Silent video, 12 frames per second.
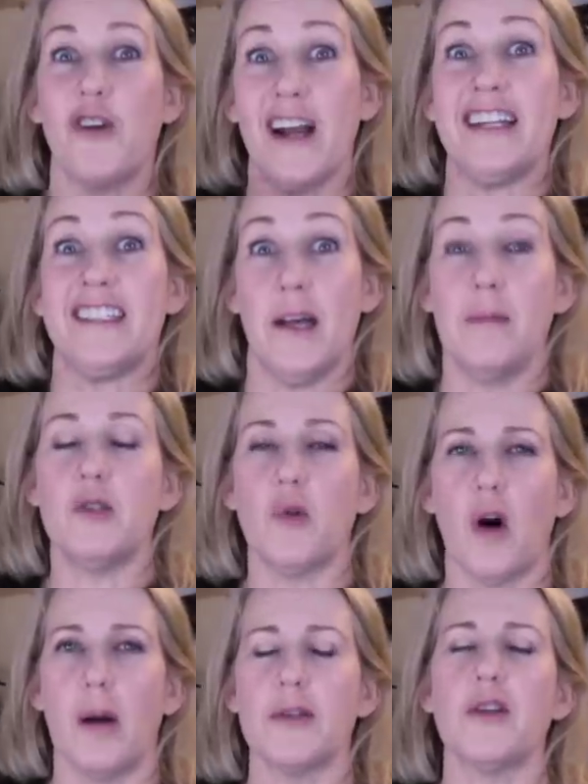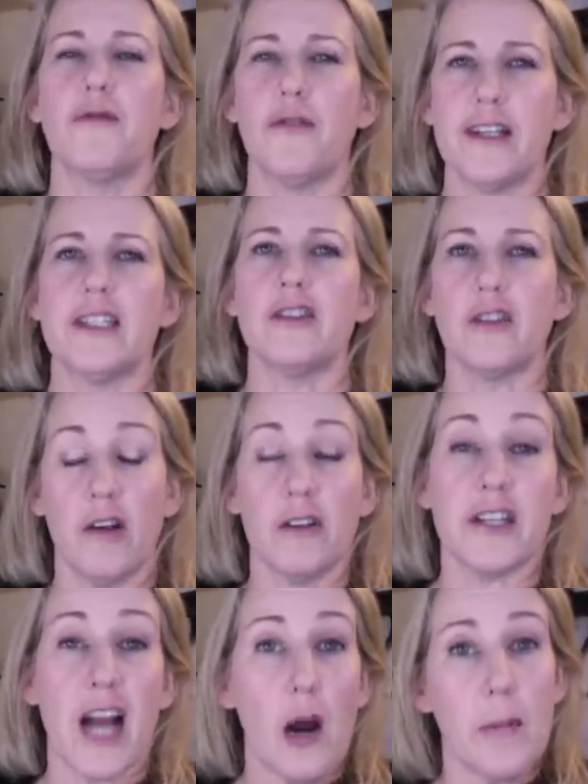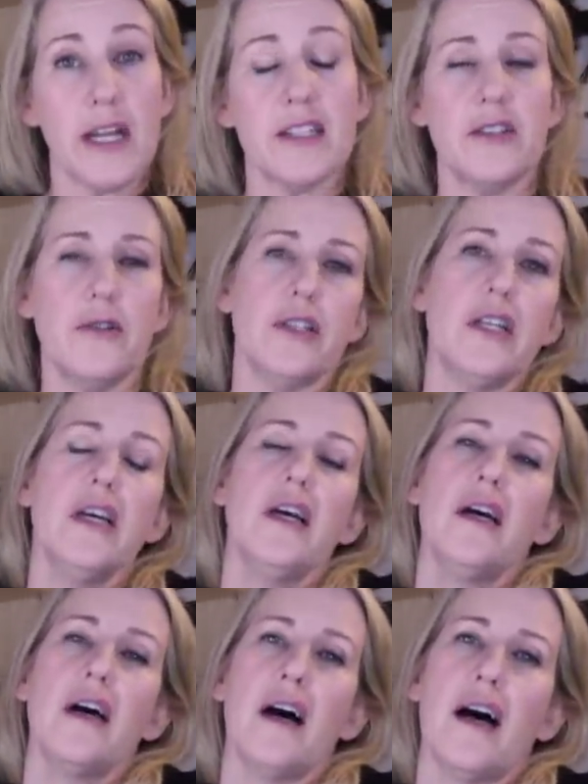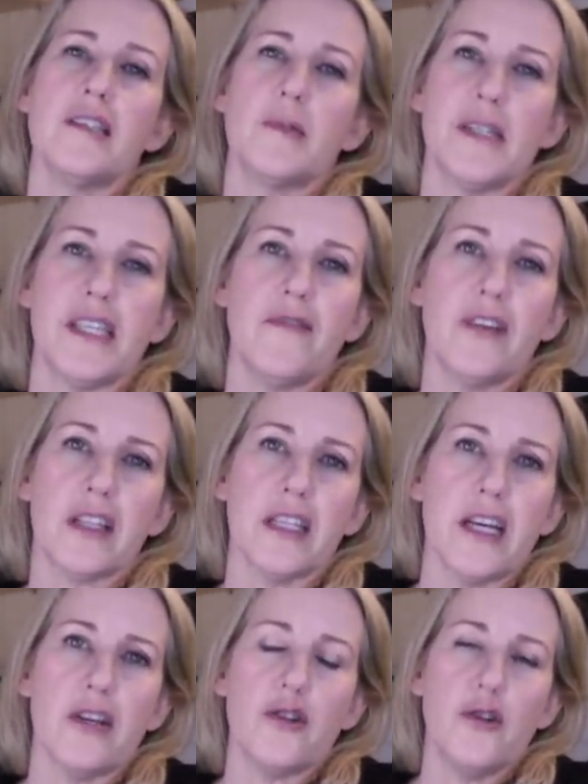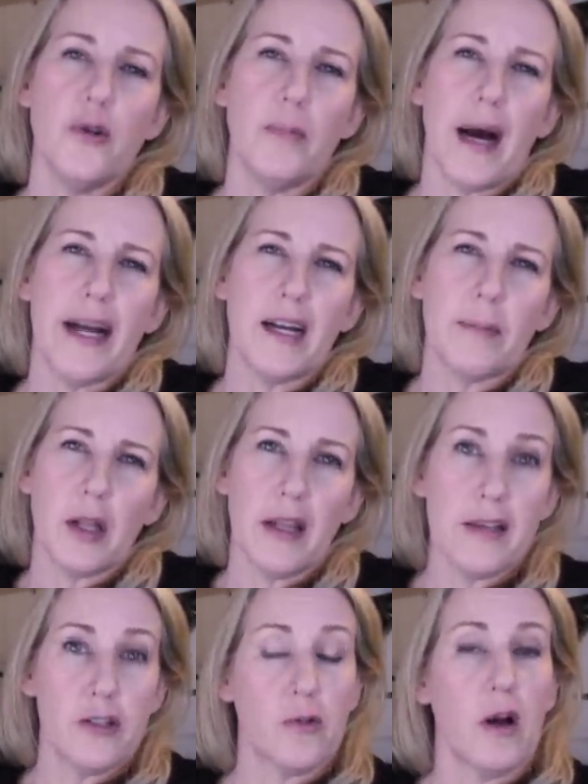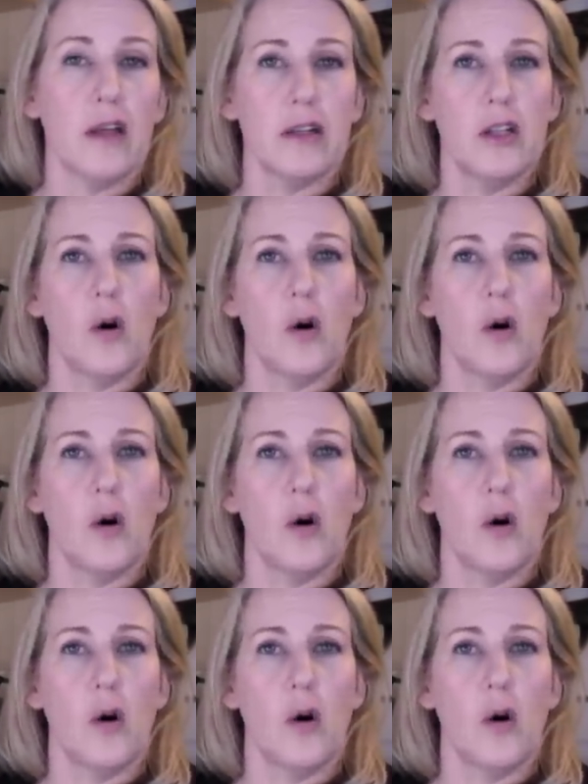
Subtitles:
trying to absorb. So, for instance, cholestyramine is used specifically to bind up cholesterol and